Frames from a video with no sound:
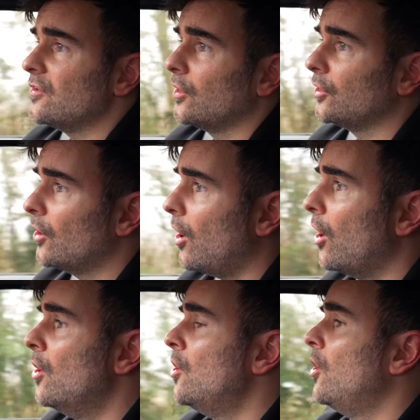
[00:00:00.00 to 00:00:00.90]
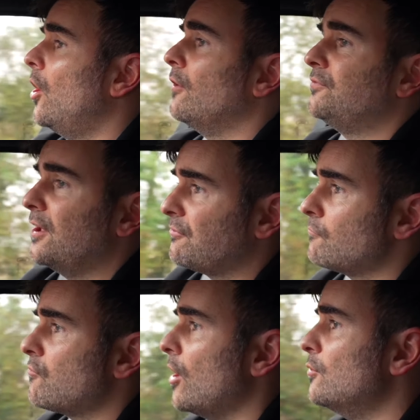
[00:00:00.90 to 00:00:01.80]
a lot of
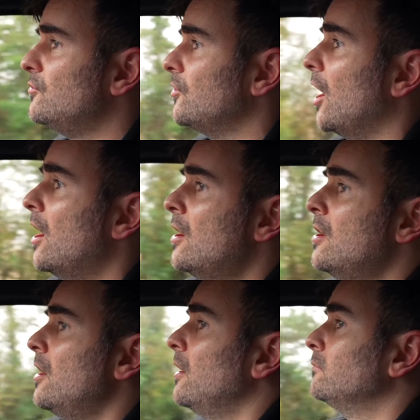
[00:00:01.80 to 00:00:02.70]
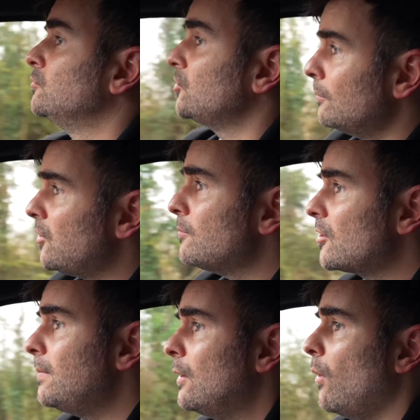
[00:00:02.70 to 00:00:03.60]
different roads that sometimes
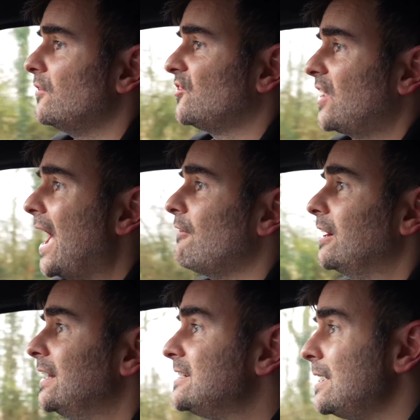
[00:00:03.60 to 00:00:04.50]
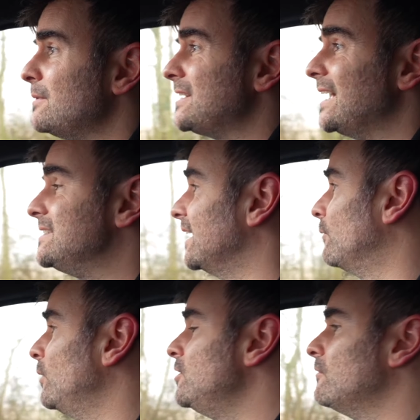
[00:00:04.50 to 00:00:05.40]
can be quite scary and intimidating.
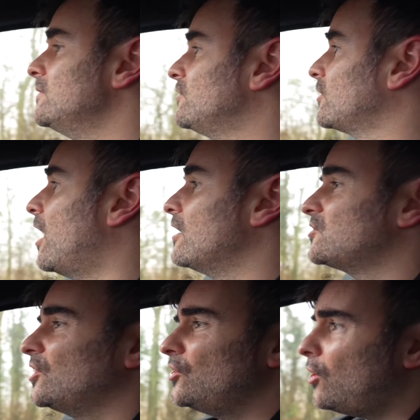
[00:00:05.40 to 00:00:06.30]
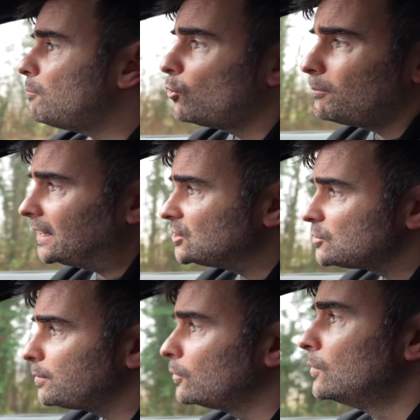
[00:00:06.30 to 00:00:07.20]
And when you're in this car, it's a lot more
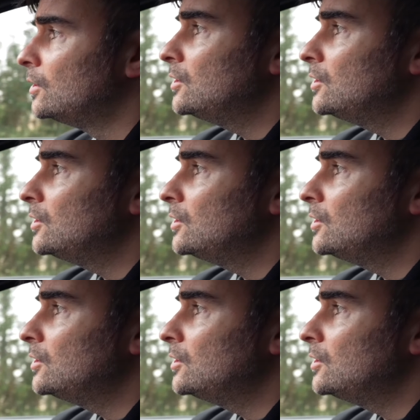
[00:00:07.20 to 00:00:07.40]
manageable,